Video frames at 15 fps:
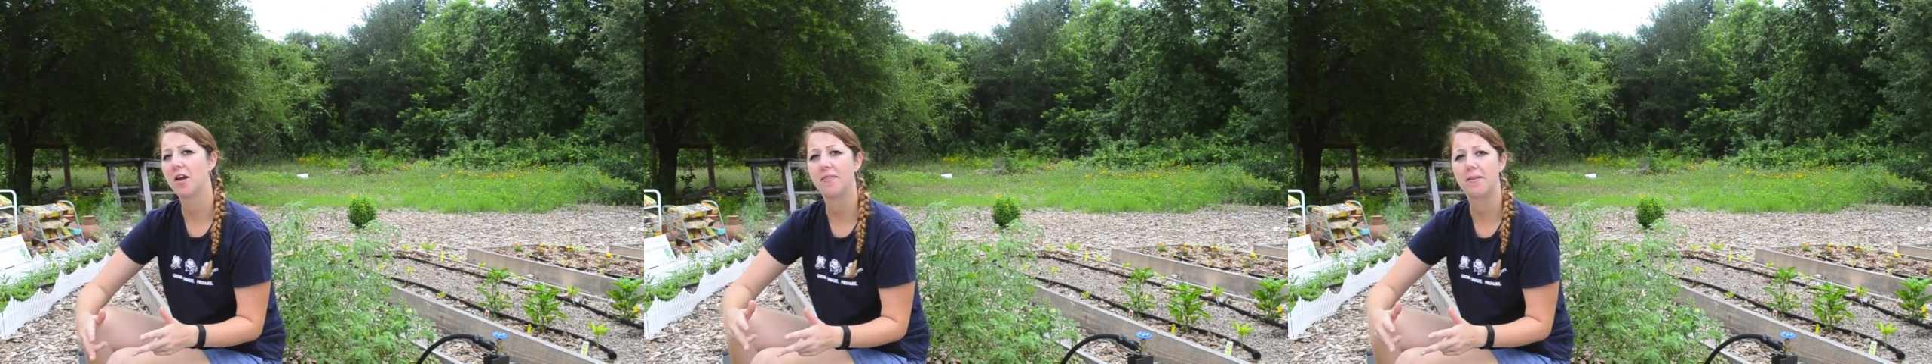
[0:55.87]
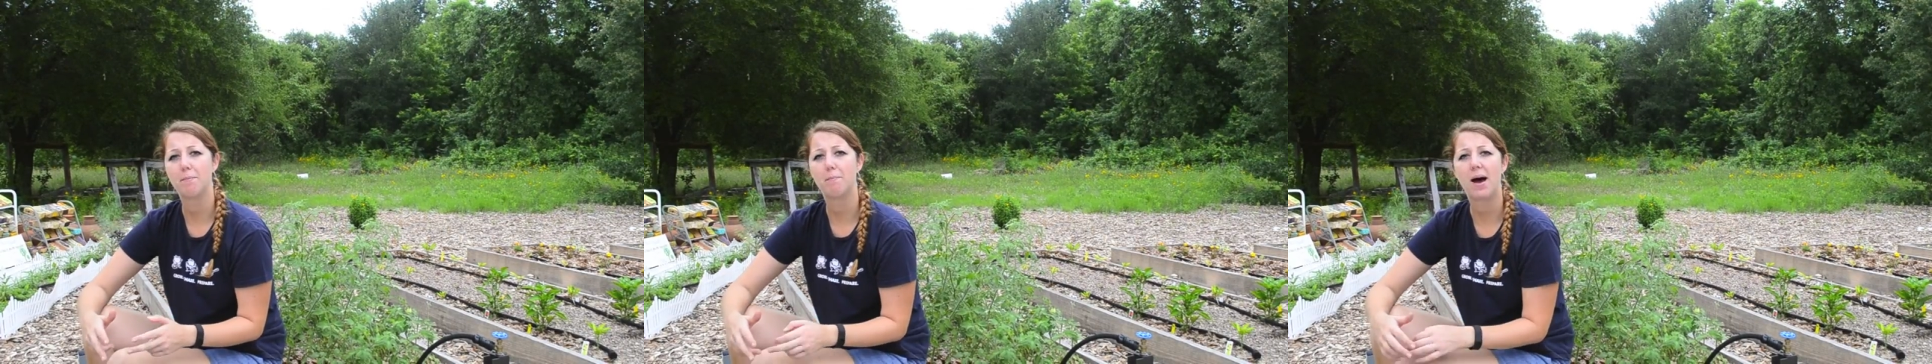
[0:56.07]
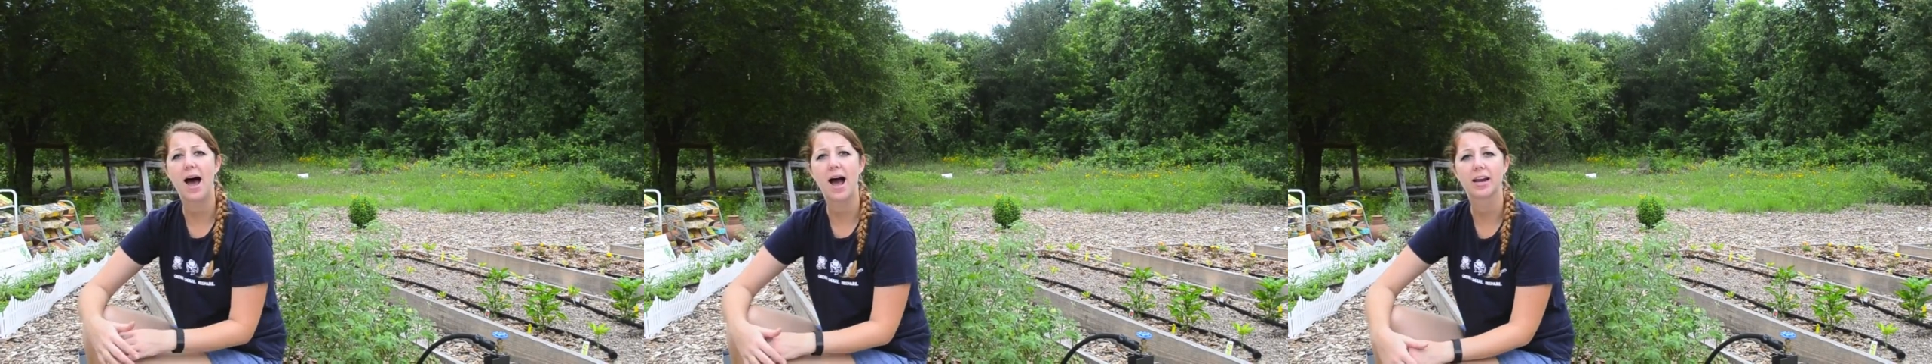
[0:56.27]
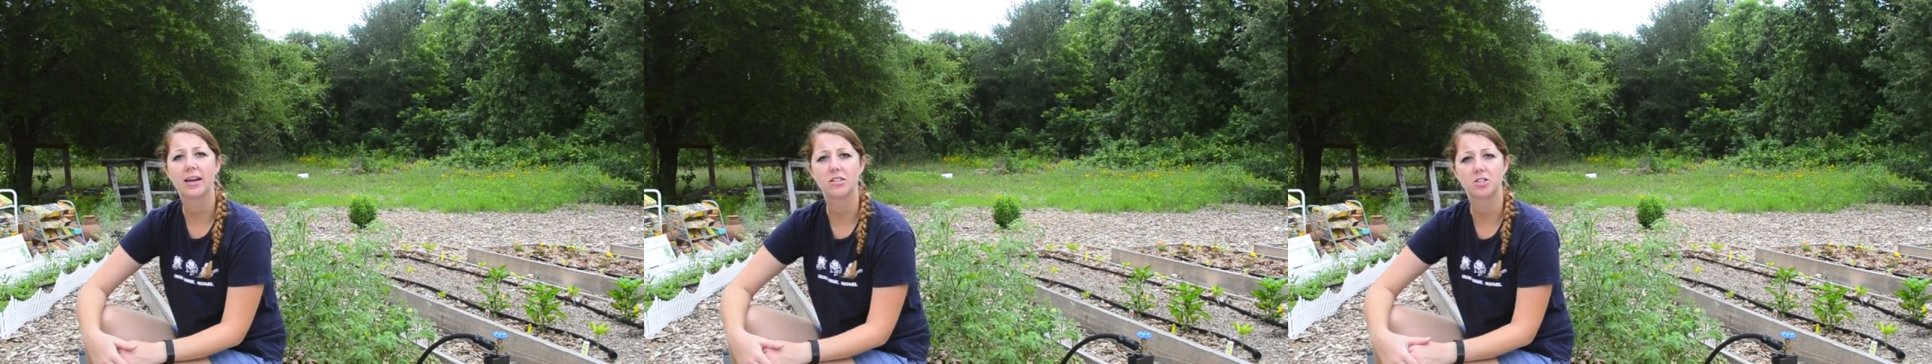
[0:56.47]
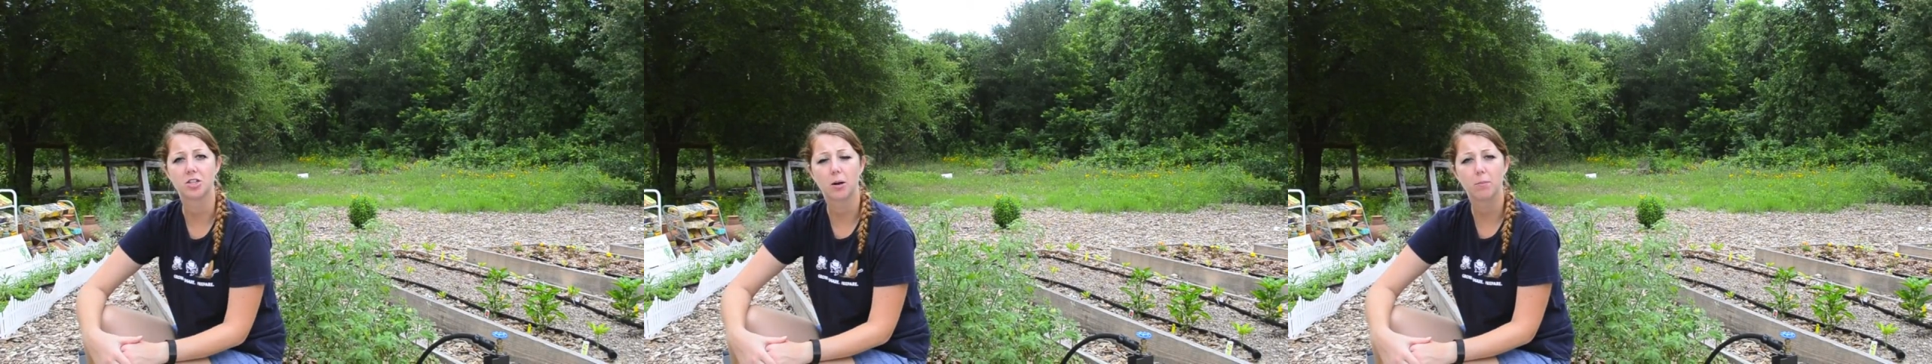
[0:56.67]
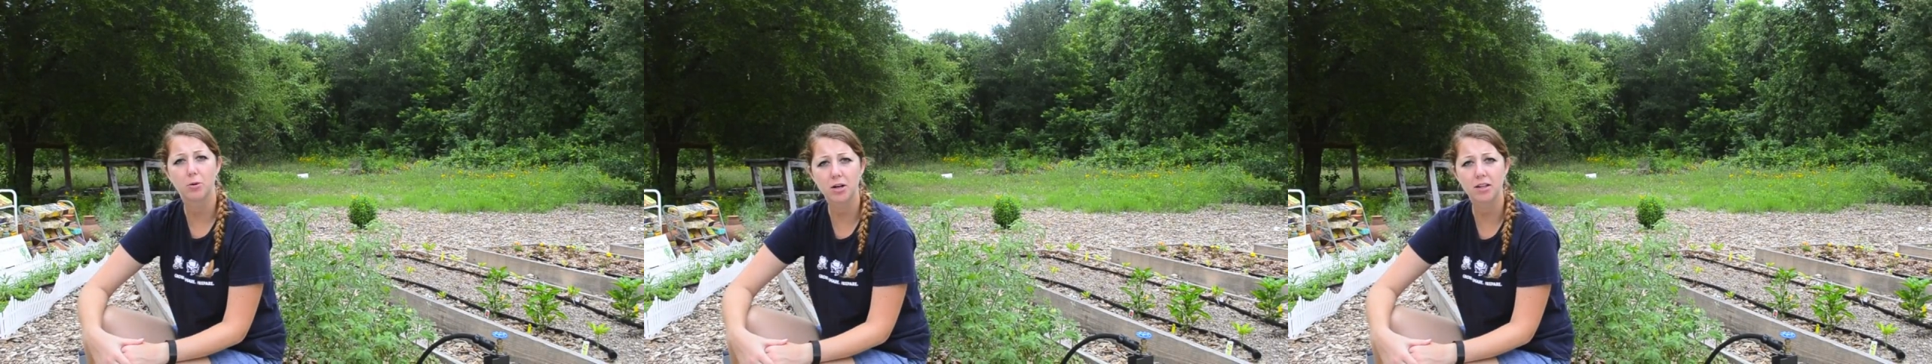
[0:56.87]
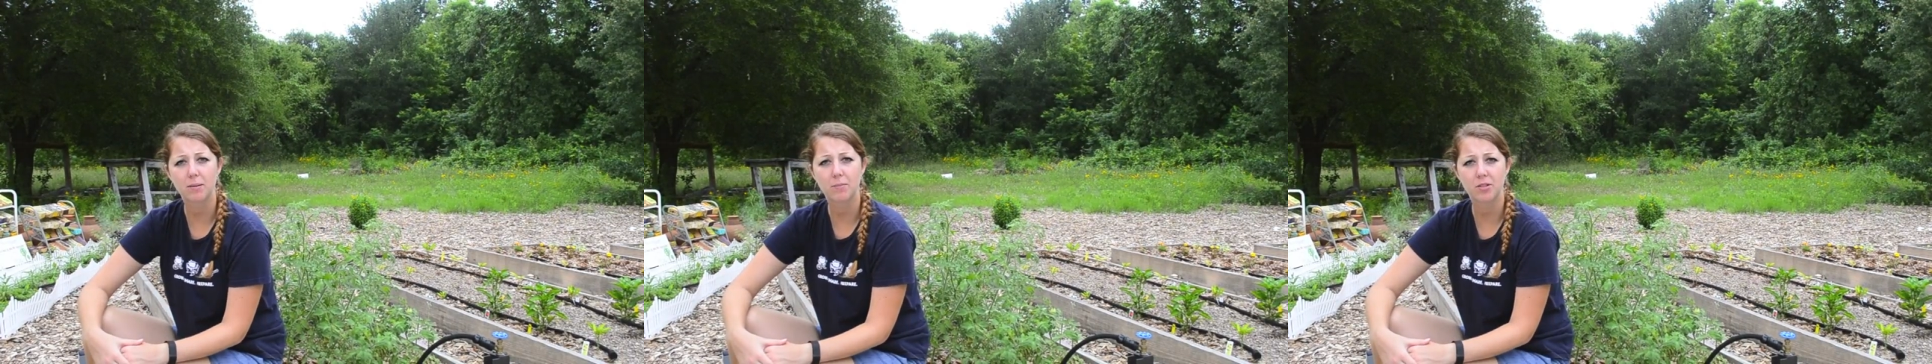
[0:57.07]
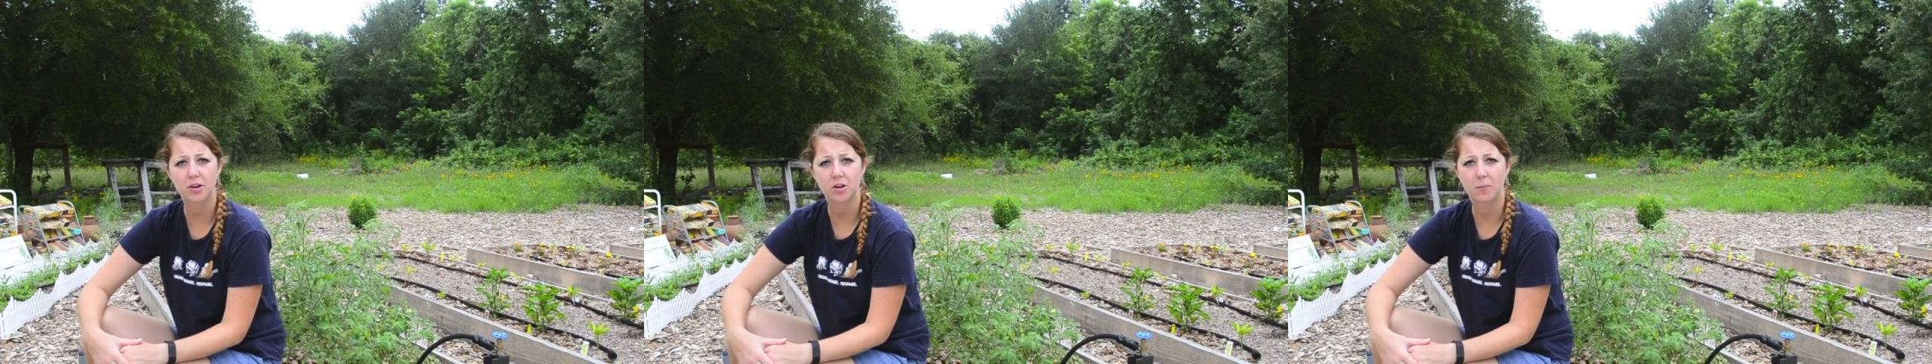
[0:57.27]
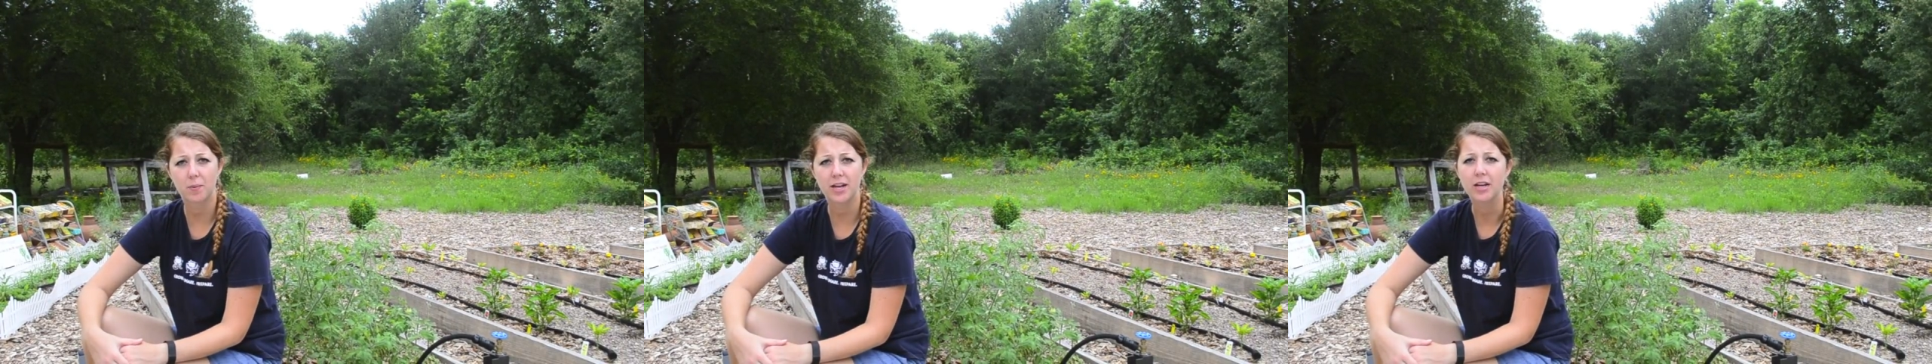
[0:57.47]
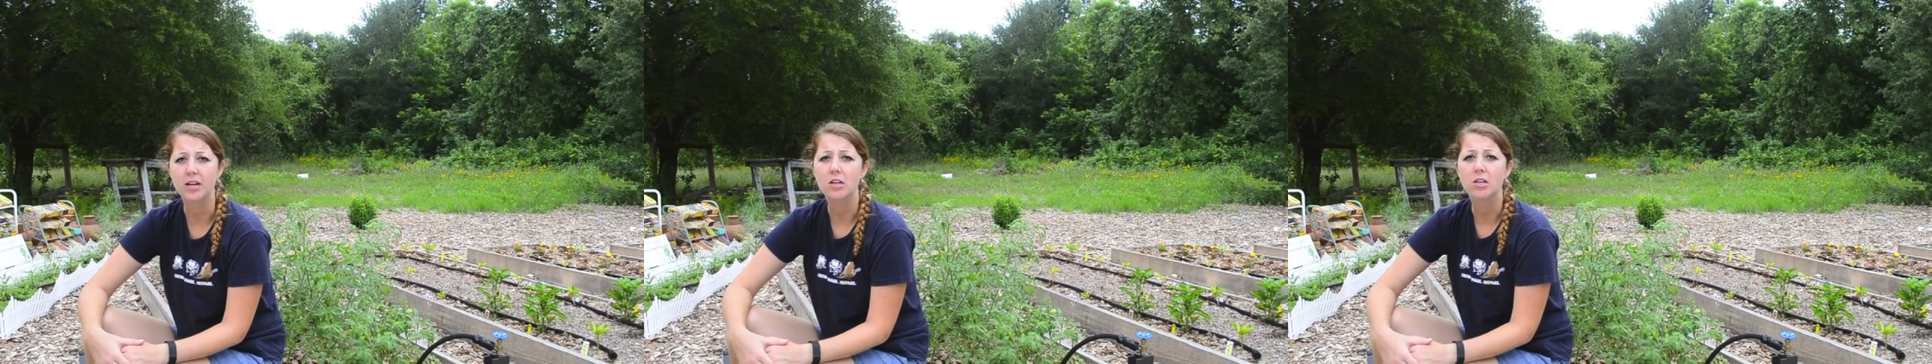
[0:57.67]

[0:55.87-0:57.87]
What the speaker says: them back and start pruning them a little bit